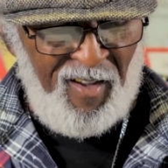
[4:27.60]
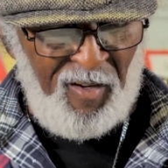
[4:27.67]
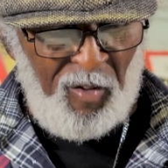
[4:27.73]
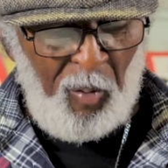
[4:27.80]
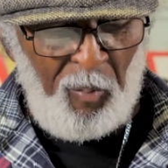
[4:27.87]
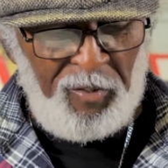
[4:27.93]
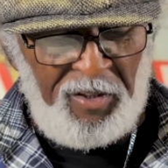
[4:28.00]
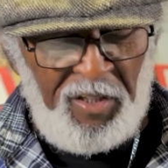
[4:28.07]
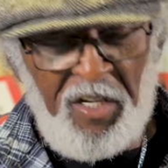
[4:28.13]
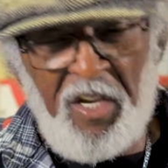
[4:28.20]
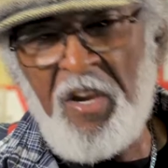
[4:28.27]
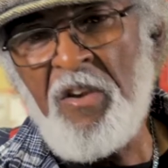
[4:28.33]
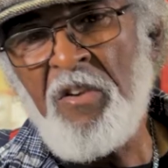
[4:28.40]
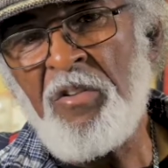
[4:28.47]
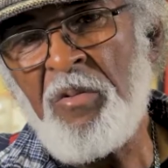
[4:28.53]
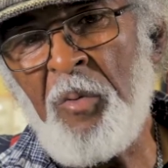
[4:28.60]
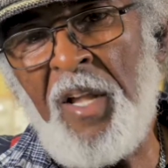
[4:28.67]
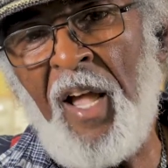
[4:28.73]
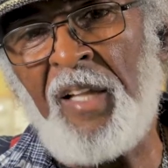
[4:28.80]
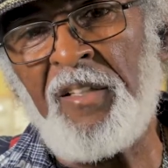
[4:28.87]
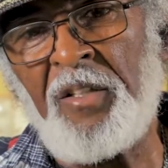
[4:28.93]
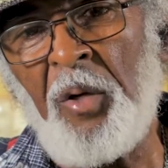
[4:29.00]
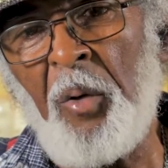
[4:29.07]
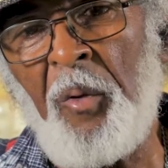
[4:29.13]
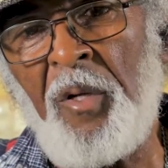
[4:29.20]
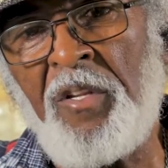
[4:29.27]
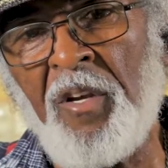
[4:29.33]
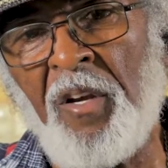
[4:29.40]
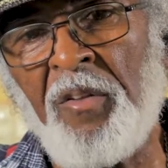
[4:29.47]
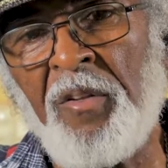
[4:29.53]
over the years, we got to know
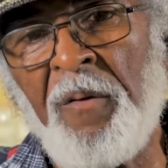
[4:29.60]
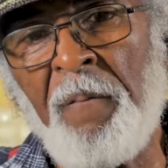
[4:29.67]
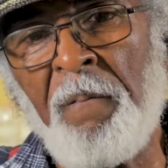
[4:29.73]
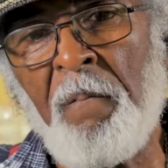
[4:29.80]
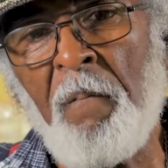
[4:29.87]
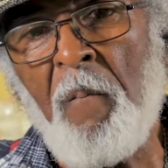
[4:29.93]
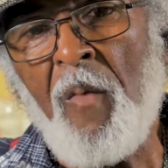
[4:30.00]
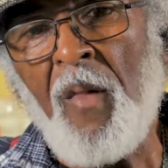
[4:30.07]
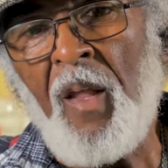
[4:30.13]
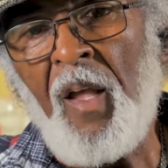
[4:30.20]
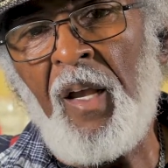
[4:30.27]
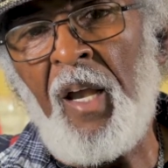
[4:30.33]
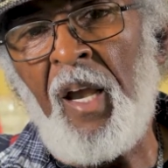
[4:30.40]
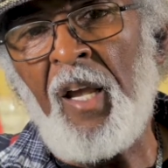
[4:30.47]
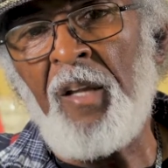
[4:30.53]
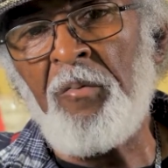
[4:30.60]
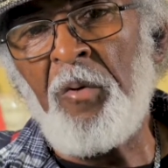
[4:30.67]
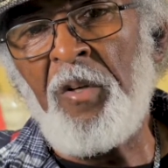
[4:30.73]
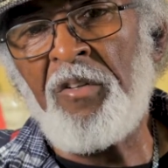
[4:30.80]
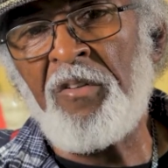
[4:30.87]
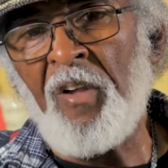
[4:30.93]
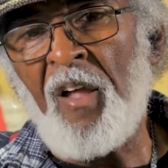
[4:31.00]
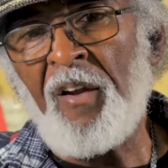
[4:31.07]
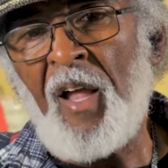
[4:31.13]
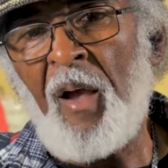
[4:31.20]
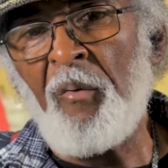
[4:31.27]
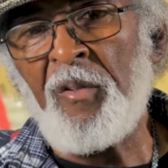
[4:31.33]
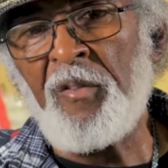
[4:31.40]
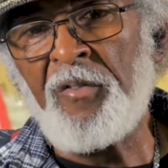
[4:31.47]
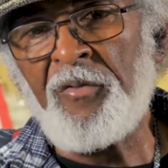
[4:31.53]
each other, and we started our
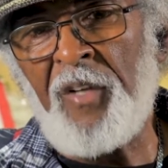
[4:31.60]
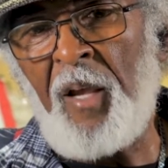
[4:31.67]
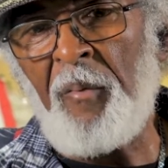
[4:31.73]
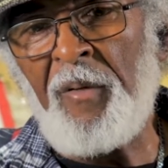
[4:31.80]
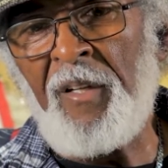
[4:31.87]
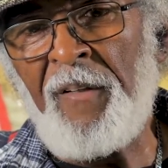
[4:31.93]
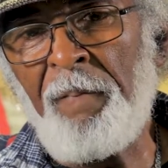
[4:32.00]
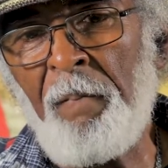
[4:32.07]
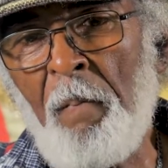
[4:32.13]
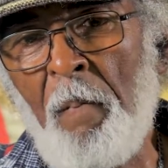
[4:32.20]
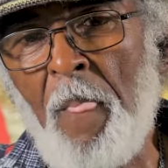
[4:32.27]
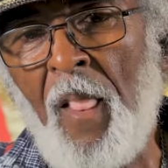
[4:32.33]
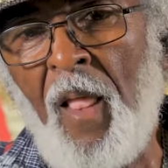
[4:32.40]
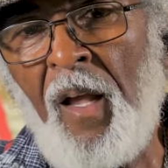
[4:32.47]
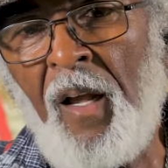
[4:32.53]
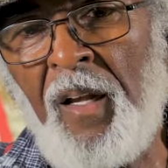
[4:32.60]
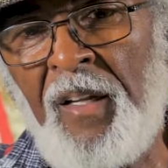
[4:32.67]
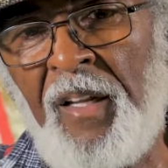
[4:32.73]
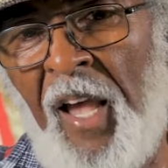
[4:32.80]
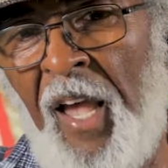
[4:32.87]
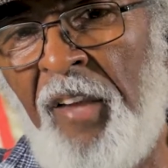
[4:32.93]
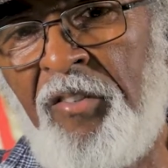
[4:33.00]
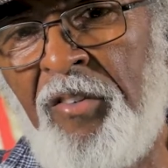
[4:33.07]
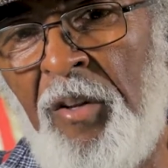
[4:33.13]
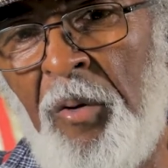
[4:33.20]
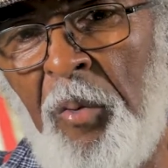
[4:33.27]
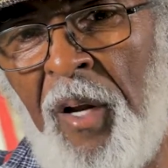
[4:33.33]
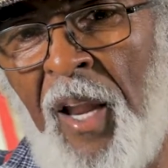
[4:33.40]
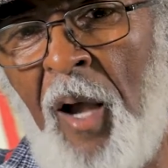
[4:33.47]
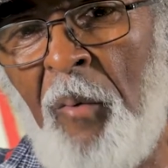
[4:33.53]
little family. And actually,
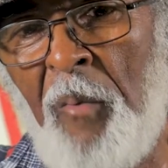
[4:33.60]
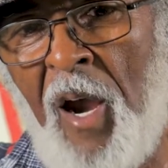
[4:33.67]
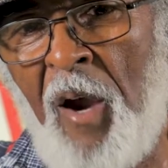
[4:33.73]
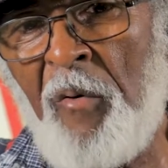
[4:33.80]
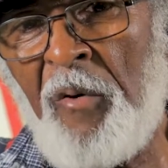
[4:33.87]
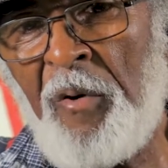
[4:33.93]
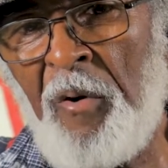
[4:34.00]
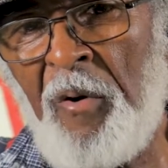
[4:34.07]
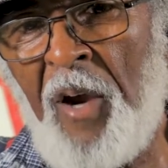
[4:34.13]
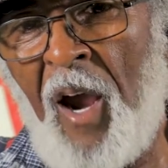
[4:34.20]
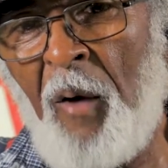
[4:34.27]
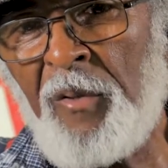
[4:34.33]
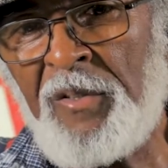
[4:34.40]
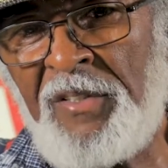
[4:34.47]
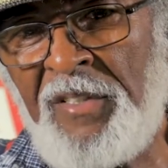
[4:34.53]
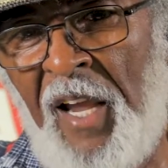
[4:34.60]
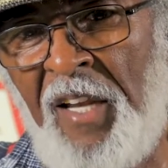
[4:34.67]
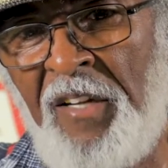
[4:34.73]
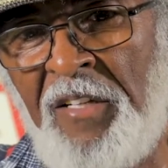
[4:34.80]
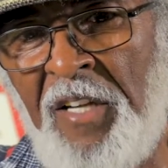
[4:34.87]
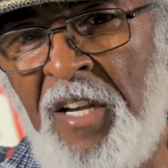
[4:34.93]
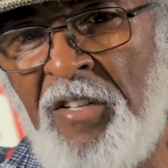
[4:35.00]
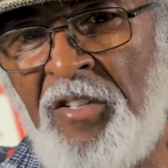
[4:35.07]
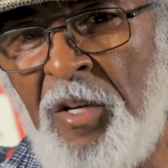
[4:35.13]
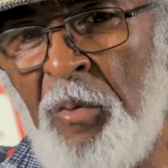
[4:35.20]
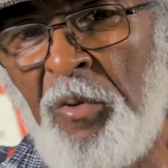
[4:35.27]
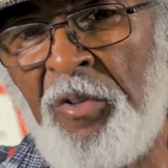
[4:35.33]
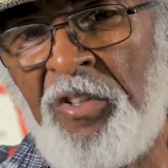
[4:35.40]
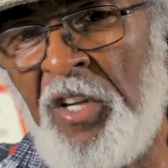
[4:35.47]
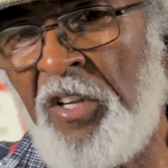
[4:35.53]
when I married her, I was 19, she
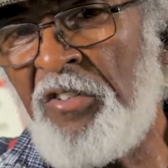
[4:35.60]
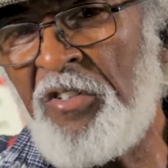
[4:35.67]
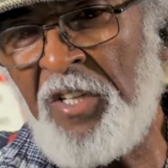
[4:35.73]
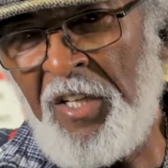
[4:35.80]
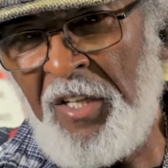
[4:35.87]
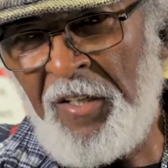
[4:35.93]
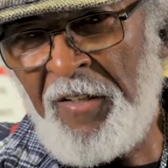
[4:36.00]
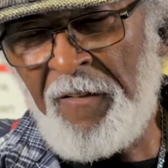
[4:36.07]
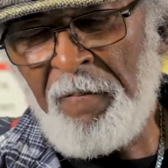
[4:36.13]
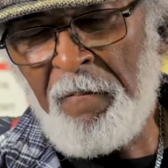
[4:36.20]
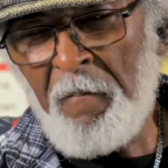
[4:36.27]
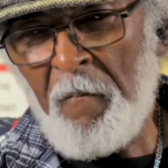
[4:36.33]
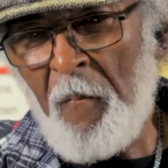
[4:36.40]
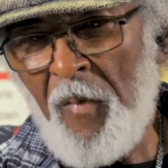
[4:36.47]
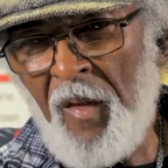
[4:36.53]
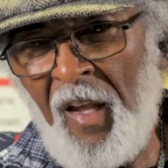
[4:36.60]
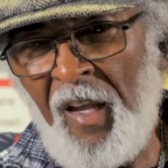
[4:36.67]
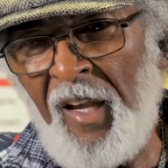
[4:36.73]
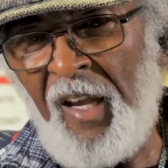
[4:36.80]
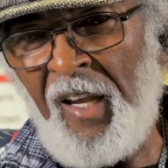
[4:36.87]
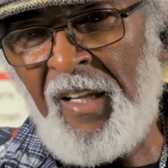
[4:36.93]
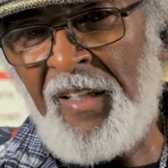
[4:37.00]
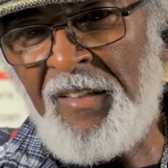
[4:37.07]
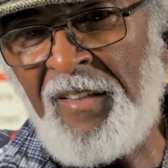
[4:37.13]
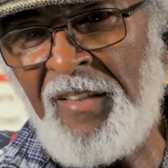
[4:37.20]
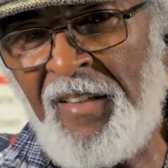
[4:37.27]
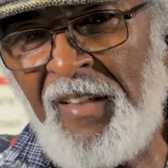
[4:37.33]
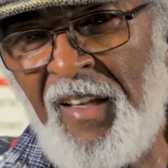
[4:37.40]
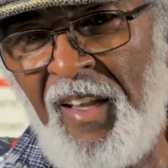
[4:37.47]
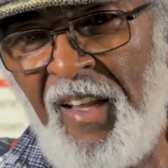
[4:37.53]
was 16, and
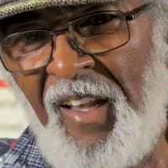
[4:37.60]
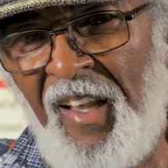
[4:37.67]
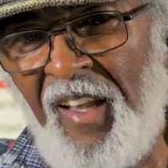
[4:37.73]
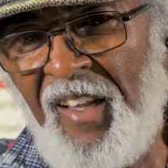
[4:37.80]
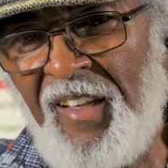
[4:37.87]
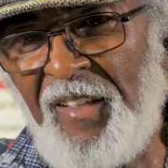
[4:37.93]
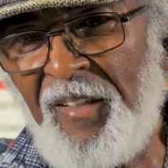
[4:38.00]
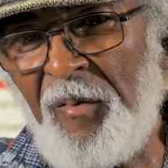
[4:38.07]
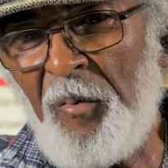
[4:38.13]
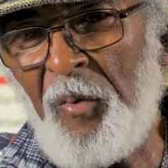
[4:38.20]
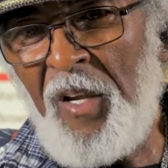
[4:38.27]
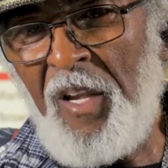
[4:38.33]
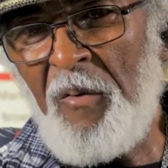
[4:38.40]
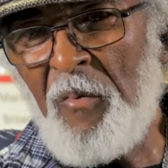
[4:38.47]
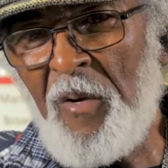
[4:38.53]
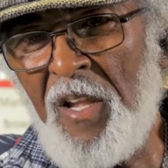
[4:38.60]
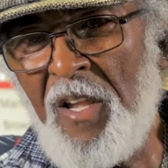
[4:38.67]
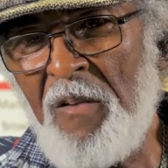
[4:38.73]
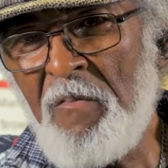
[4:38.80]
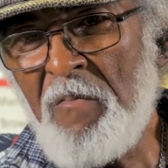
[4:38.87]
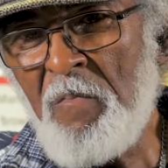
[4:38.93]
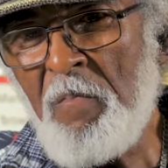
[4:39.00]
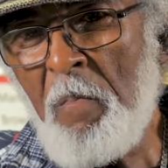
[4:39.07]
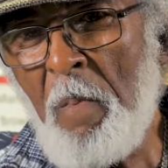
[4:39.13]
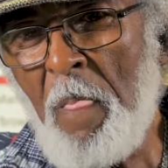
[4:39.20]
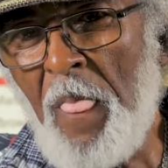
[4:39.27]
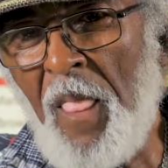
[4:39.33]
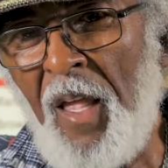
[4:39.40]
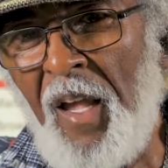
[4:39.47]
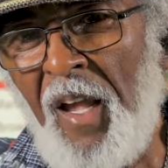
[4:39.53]
we
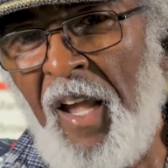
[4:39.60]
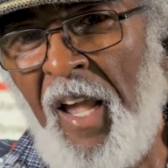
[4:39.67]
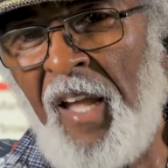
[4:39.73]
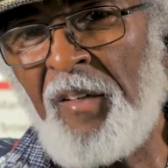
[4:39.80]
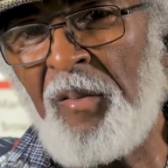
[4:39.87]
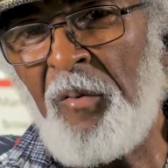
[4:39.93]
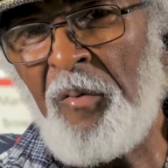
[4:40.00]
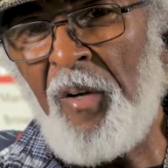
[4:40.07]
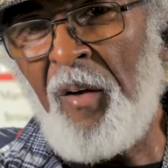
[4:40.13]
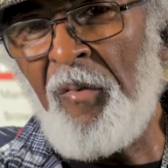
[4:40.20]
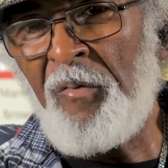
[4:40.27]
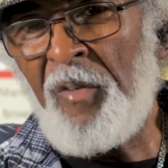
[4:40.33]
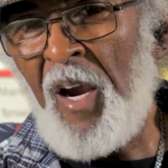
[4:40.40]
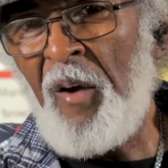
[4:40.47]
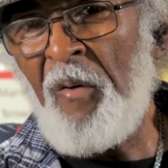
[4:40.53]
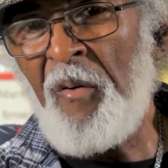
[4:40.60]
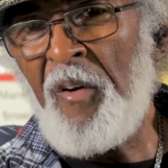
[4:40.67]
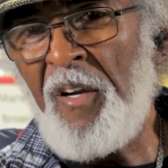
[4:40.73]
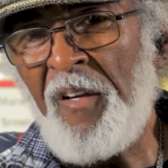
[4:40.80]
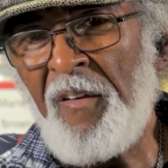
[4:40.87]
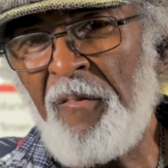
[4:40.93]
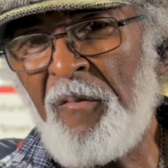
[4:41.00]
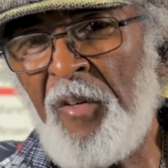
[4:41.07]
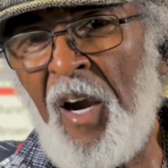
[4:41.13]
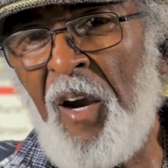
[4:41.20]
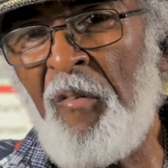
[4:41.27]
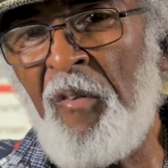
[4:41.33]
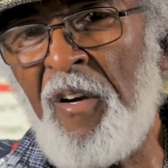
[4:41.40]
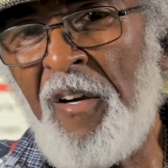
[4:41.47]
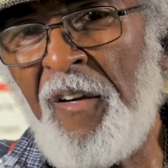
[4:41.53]
had a very,
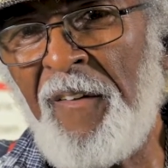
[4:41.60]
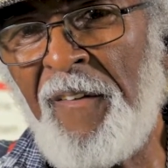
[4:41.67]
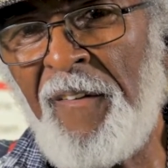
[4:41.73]
very